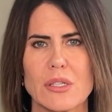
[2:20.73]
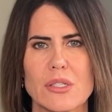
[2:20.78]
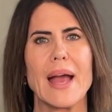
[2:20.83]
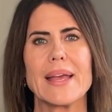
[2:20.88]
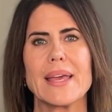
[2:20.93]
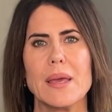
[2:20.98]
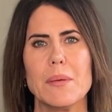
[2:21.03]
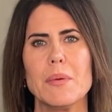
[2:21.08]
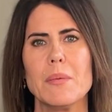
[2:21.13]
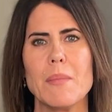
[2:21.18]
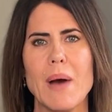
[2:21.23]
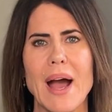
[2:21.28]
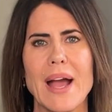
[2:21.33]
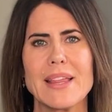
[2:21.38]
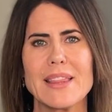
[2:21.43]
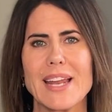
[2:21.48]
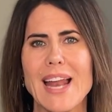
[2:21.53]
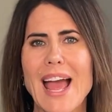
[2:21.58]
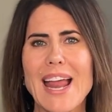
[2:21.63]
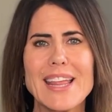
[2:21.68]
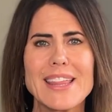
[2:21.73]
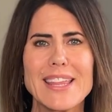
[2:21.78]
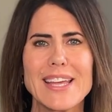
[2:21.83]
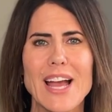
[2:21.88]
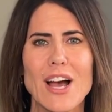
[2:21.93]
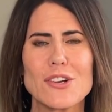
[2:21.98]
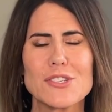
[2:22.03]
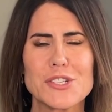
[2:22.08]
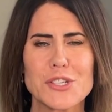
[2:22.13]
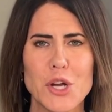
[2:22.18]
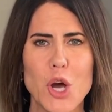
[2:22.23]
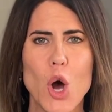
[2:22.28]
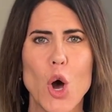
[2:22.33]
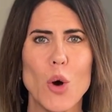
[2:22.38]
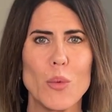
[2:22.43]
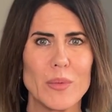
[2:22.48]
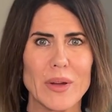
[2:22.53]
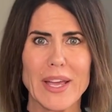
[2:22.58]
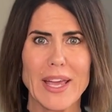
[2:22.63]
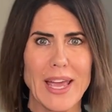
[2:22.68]
And keep in mind that anything else in a
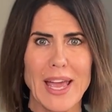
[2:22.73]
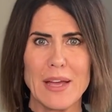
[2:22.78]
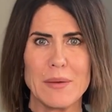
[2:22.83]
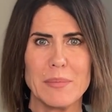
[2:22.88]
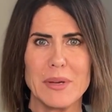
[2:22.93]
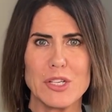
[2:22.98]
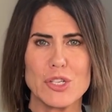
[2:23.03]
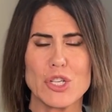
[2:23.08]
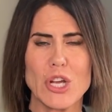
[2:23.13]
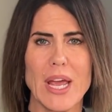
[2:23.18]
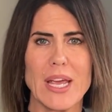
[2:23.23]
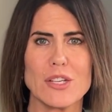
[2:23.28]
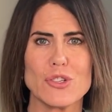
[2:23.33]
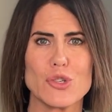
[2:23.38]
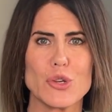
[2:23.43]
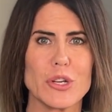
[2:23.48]
home can be changed.